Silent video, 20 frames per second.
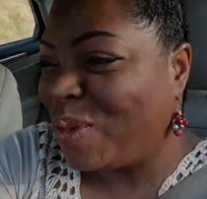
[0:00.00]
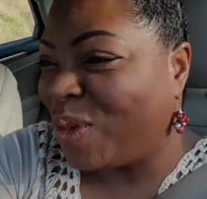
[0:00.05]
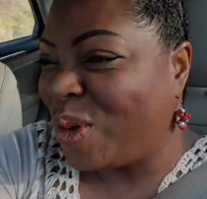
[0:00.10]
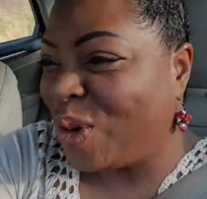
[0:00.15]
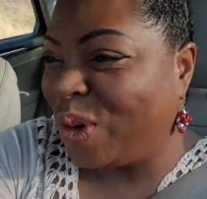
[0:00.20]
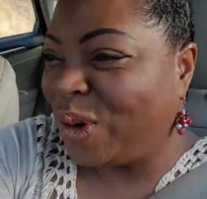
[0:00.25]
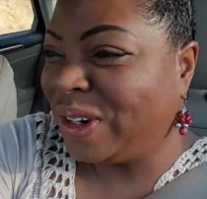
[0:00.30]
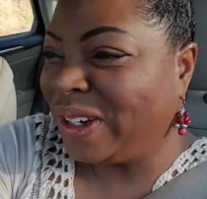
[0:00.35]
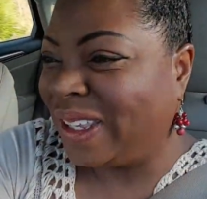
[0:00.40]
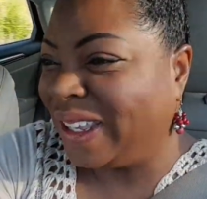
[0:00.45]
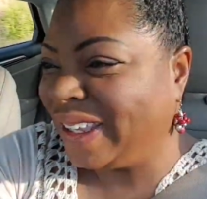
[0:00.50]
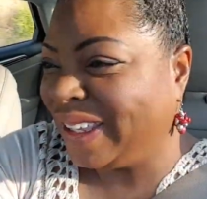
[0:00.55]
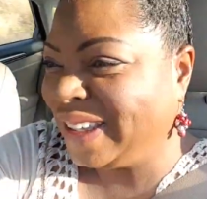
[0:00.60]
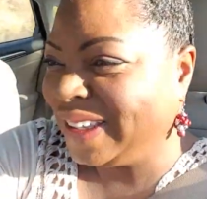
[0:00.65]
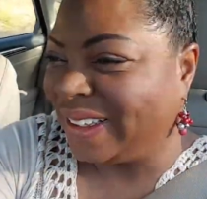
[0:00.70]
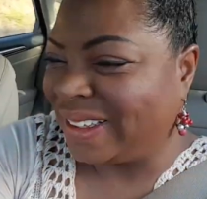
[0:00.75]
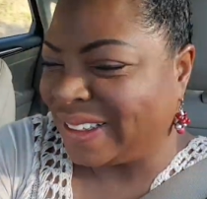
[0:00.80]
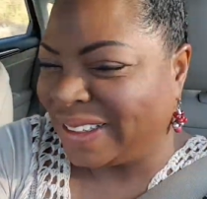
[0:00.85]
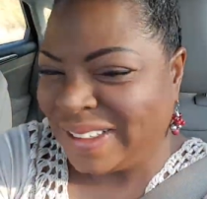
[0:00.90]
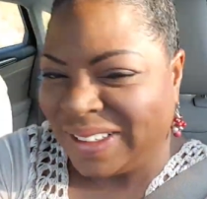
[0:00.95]

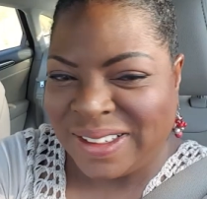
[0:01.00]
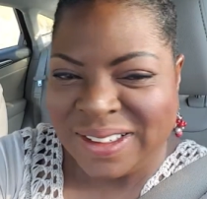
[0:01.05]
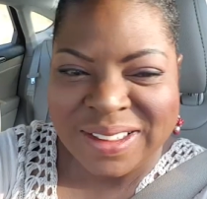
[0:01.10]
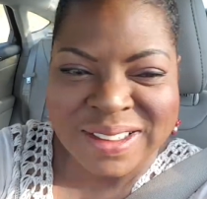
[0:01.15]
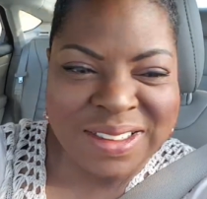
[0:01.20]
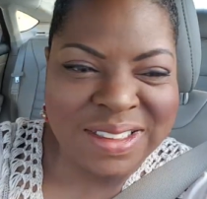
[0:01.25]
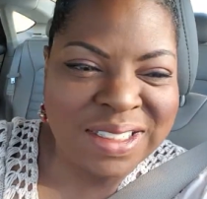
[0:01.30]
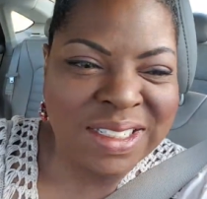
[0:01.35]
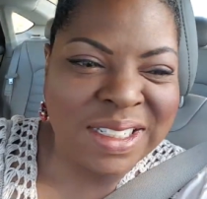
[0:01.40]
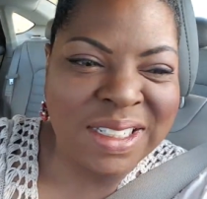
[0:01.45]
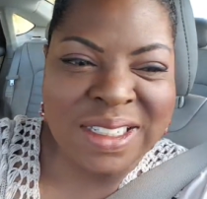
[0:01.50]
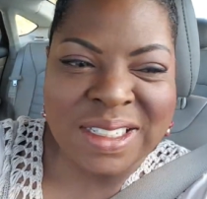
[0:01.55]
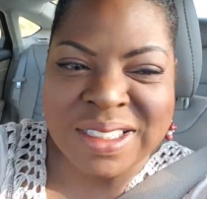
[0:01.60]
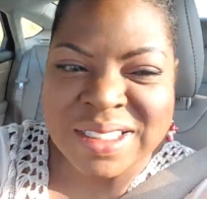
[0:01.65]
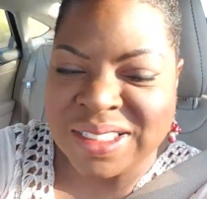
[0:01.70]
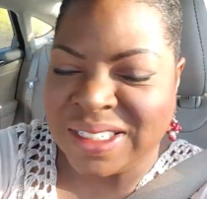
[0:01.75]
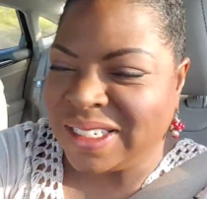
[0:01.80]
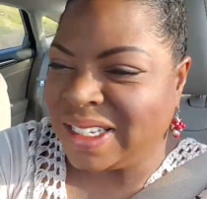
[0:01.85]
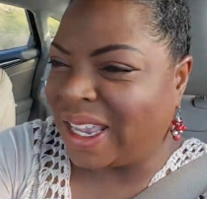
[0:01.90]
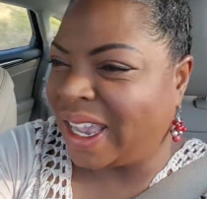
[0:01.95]
morning.
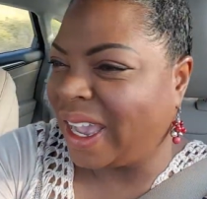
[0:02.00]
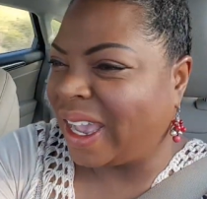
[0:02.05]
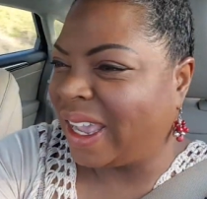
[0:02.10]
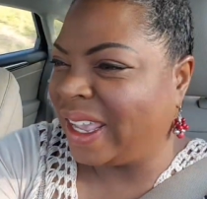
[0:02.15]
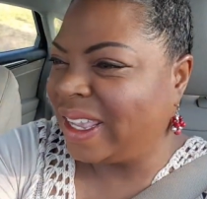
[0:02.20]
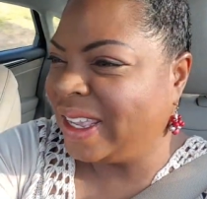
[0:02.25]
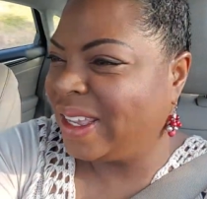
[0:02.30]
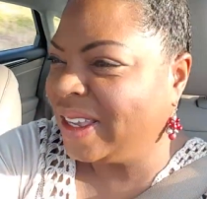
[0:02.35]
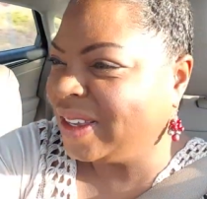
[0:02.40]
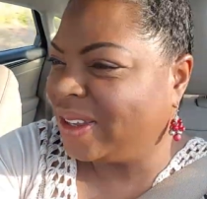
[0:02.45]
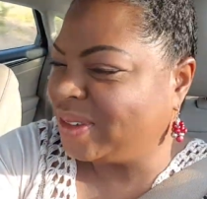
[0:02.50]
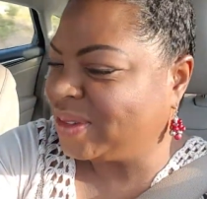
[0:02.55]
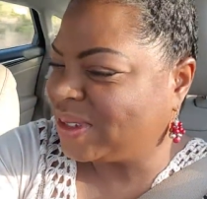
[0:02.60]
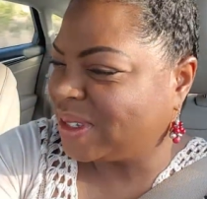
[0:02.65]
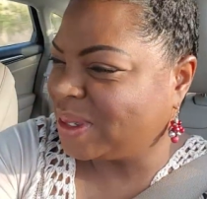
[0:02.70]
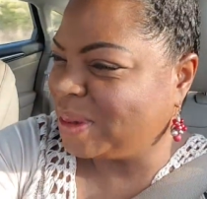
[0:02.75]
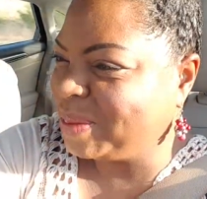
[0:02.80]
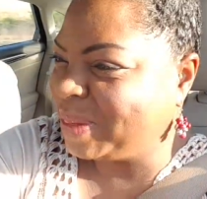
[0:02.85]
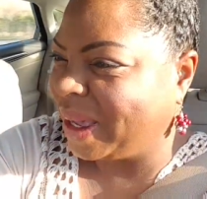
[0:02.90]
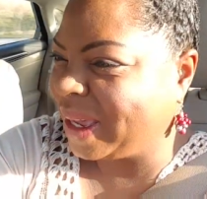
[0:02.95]
TGIF.
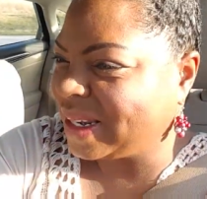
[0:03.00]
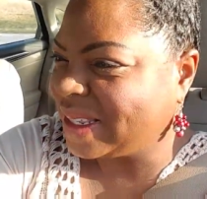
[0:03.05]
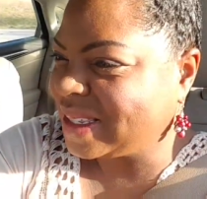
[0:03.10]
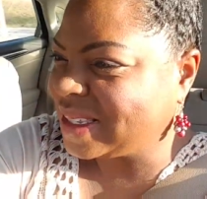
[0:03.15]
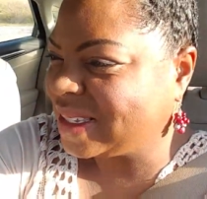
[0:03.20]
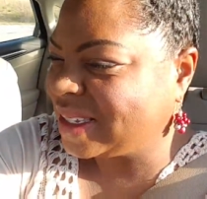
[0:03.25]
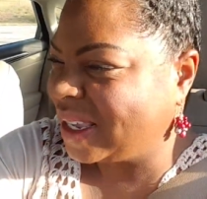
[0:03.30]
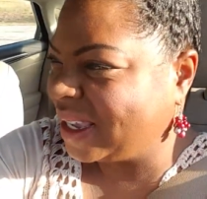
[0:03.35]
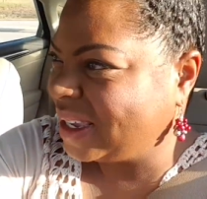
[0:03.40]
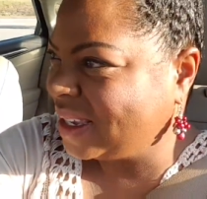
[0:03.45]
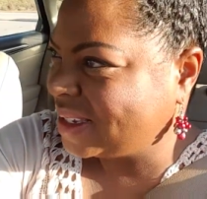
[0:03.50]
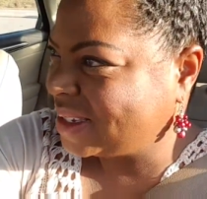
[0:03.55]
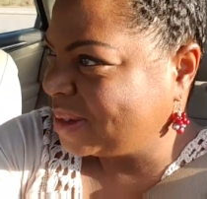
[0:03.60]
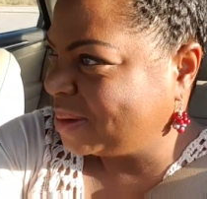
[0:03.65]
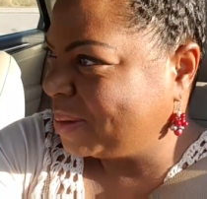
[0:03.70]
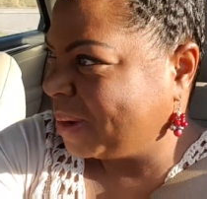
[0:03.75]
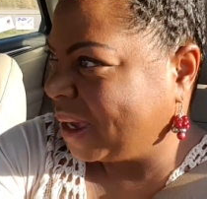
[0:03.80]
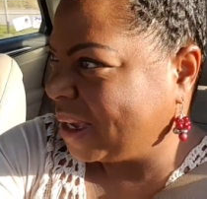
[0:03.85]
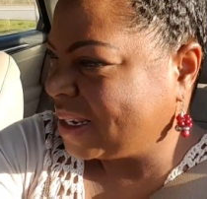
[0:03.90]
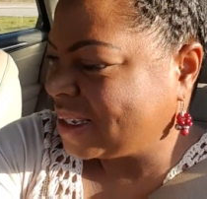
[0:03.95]
Somebody said,
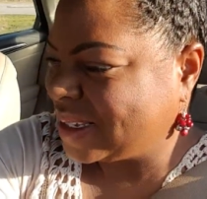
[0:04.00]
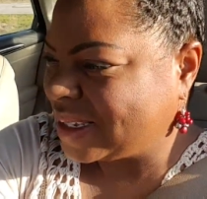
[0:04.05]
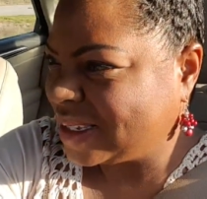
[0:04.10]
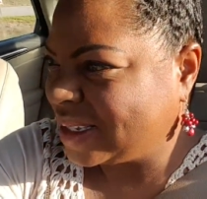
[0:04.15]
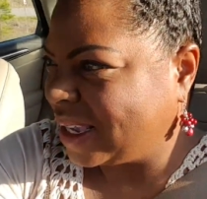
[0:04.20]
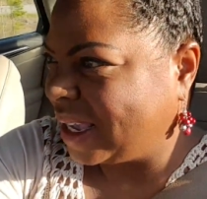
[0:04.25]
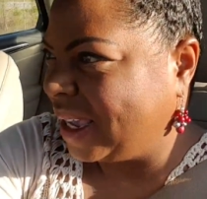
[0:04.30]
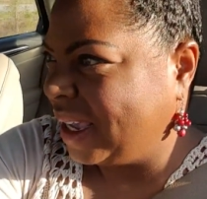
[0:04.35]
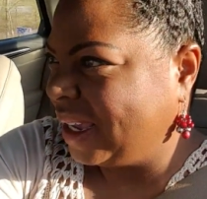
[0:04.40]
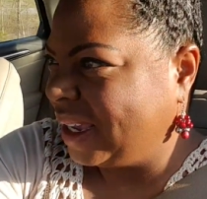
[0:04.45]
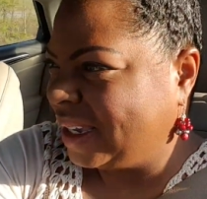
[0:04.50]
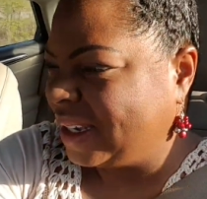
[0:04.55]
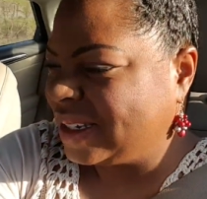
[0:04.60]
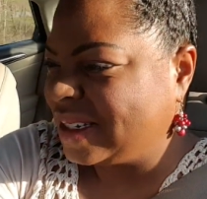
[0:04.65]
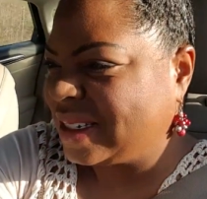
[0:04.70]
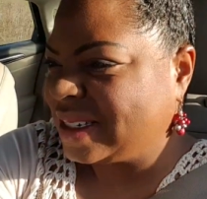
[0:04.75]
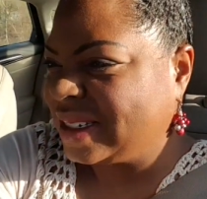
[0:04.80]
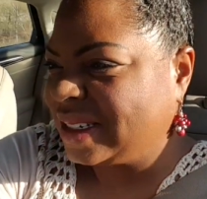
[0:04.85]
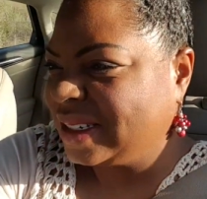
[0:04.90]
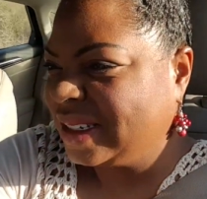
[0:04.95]
somebody
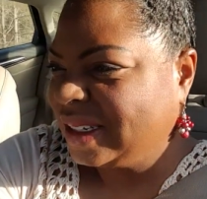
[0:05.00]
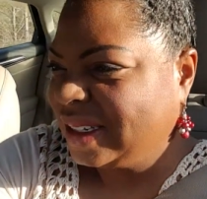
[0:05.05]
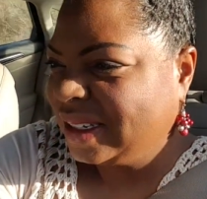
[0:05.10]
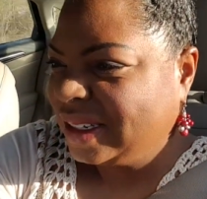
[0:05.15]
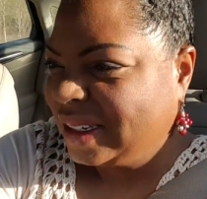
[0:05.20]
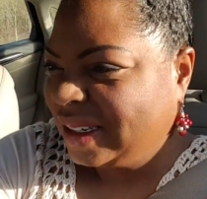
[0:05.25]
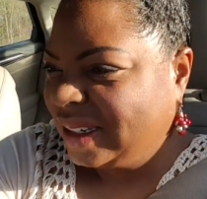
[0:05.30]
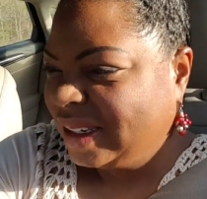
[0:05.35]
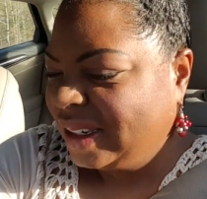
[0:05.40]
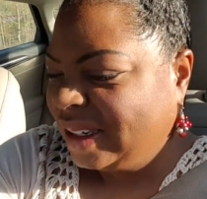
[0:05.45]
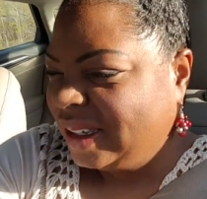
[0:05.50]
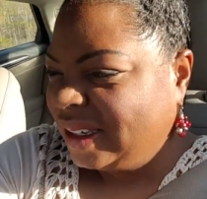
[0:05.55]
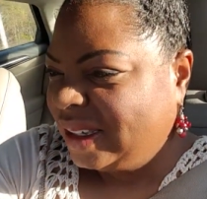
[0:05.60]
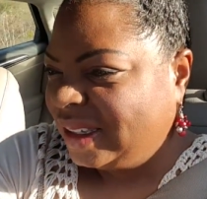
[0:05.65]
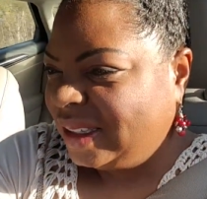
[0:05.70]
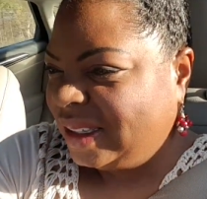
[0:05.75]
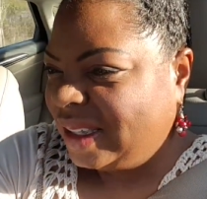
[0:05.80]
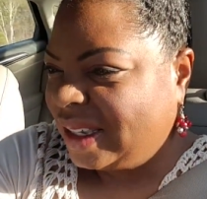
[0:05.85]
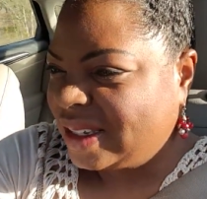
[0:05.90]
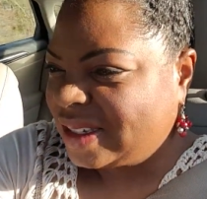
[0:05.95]
said.
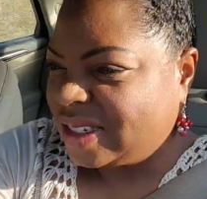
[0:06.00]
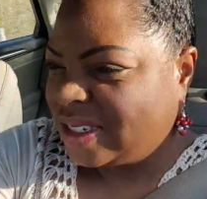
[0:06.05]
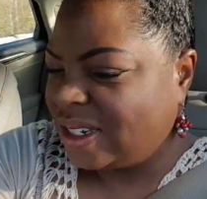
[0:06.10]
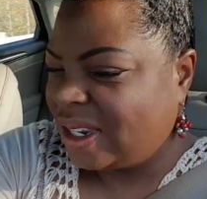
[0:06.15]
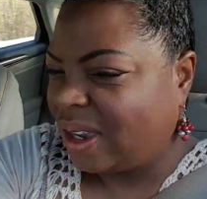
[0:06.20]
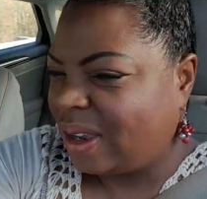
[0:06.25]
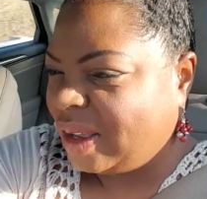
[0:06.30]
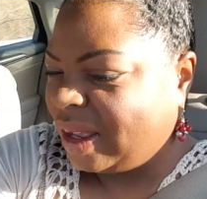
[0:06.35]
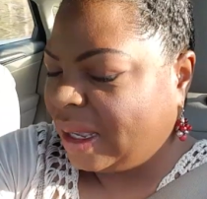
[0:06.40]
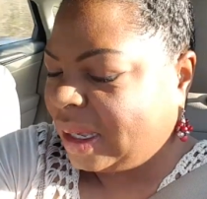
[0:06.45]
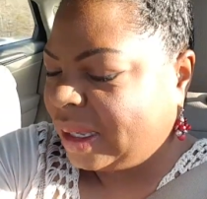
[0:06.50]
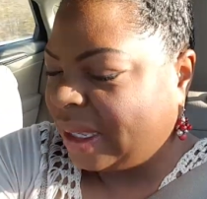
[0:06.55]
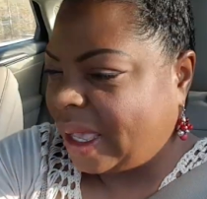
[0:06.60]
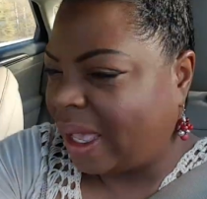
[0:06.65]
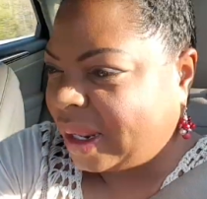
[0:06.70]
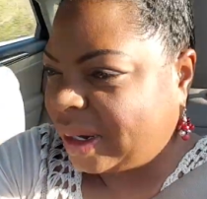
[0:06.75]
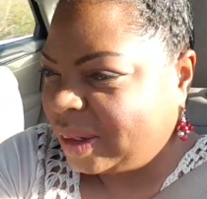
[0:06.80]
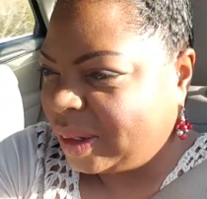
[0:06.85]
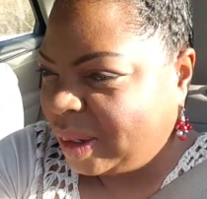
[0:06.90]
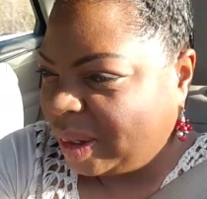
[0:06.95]
Yes, y'all, I
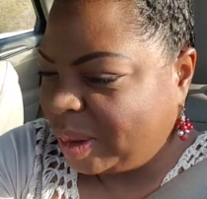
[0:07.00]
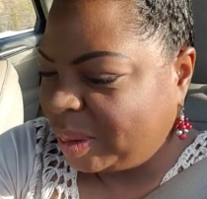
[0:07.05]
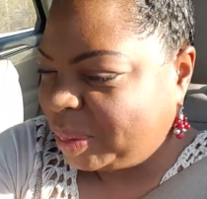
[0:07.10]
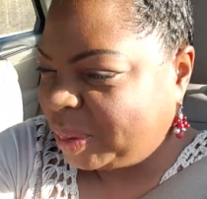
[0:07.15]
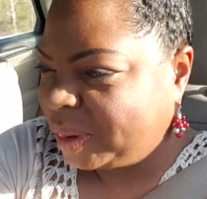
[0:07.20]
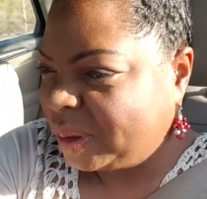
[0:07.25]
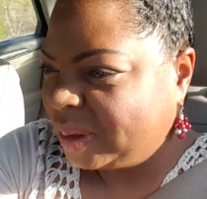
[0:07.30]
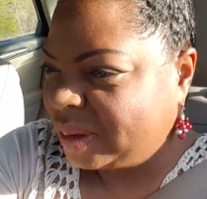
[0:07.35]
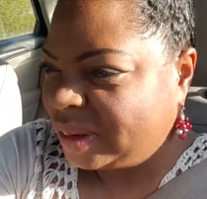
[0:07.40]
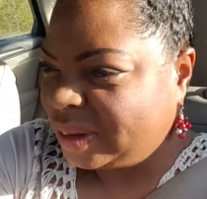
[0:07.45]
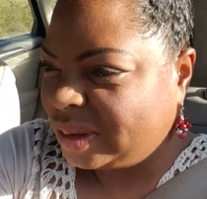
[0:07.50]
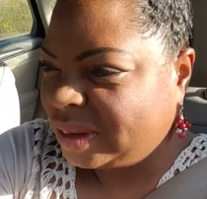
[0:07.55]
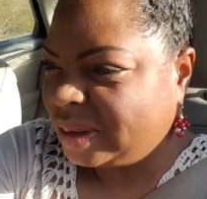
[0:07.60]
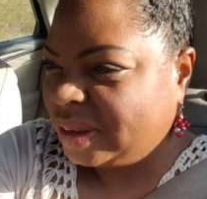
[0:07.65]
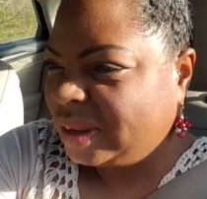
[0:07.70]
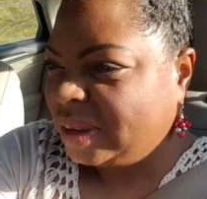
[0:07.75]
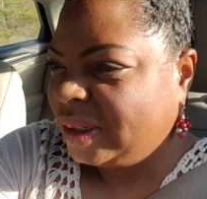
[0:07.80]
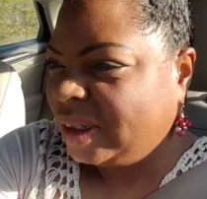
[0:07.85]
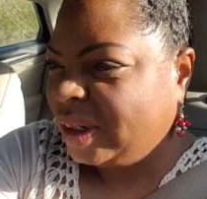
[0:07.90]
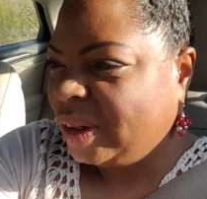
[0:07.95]
got up,
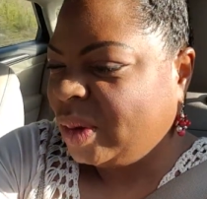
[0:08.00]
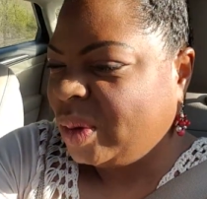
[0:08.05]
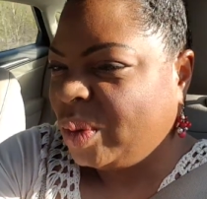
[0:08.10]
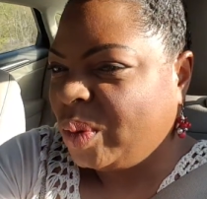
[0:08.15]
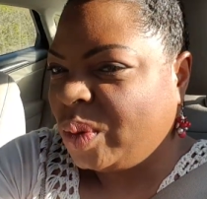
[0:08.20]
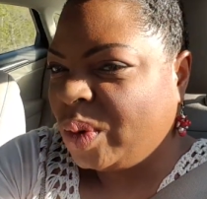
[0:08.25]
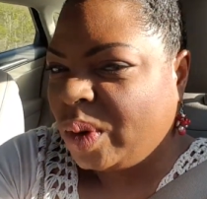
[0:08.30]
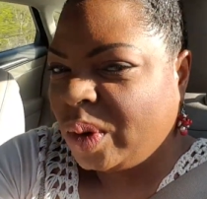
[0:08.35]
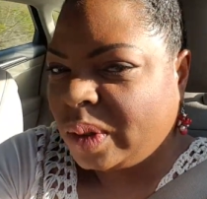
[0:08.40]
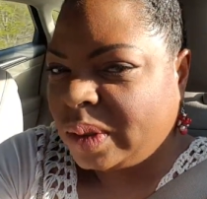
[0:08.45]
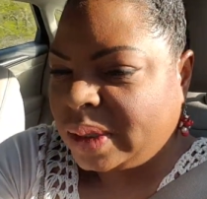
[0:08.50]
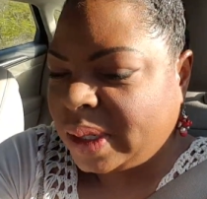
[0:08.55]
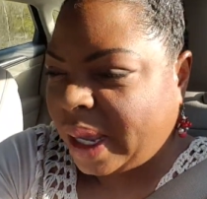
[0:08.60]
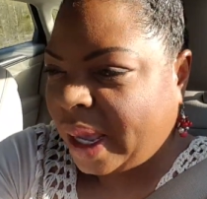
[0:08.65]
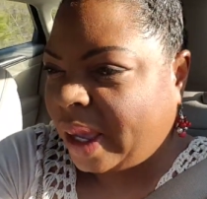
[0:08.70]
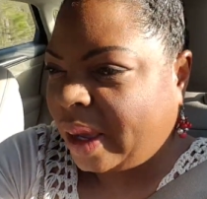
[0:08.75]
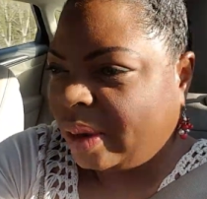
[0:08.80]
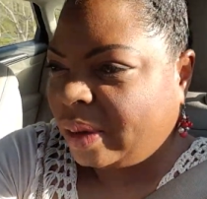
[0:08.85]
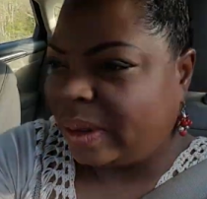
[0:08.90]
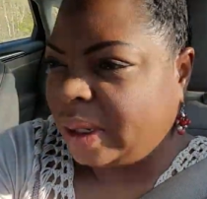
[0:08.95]
worked
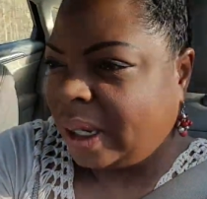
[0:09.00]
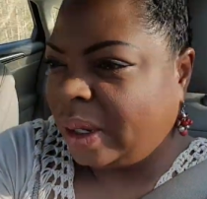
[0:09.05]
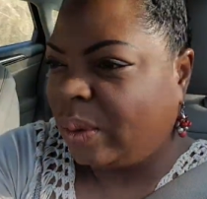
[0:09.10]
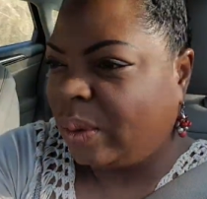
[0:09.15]
out,